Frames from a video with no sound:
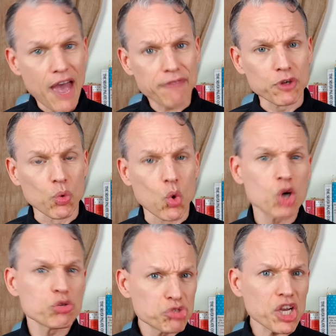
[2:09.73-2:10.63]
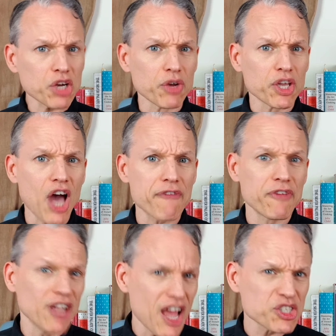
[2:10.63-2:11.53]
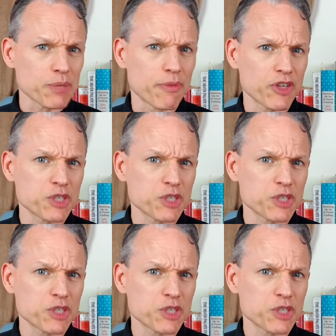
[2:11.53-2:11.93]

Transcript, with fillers: After the war, chicory coffee lost some of its